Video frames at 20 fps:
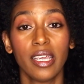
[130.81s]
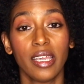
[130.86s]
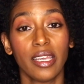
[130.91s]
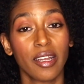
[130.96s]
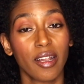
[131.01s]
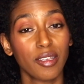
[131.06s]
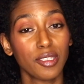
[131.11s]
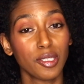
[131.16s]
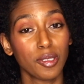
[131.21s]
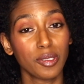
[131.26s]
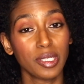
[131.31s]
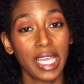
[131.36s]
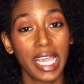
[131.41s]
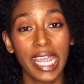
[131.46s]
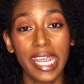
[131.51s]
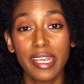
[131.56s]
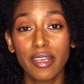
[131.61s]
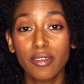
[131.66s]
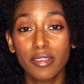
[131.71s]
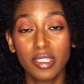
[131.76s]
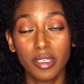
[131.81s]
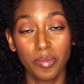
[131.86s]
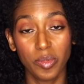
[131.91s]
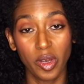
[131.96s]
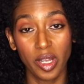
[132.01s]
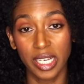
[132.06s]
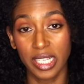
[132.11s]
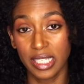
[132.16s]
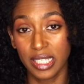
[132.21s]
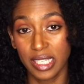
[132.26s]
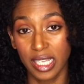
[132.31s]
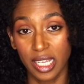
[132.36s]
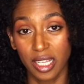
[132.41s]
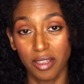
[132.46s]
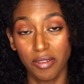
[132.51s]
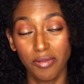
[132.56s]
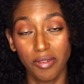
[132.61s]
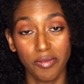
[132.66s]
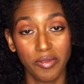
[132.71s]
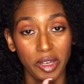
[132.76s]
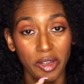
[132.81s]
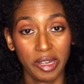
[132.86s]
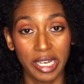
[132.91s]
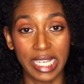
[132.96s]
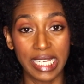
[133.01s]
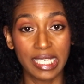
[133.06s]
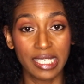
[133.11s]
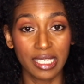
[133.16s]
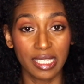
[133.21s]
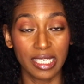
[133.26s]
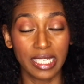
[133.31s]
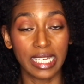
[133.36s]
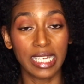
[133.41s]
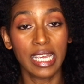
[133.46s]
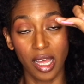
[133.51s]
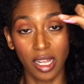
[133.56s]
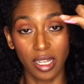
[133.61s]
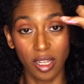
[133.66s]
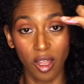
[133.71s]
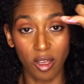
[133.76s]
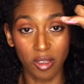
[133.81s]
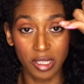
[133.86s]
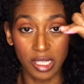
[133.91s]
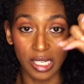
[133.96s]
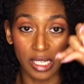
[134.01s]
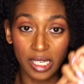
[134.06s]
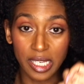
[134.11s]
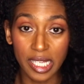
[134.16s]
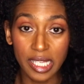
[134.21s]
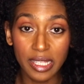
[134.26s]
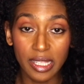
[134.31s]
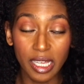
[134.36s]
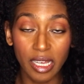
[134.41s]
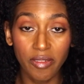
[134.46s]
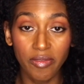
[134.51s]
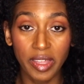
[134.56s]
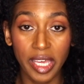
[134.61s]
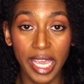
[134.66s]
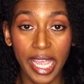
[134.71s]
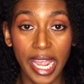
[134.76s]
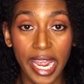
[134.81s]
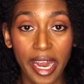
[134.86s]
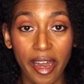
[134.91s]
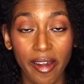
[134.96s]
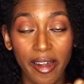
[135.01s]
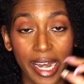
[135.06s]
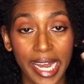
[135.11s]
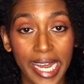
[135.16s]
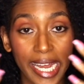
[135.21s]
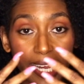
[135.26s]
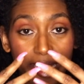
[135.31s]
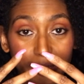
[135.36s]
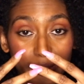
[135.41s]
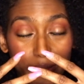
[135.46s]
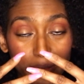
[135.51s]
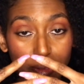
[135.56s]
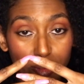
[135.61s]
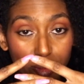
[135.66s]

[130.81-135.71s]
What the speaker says: It also tangles upon itself very easily along the length of the hair and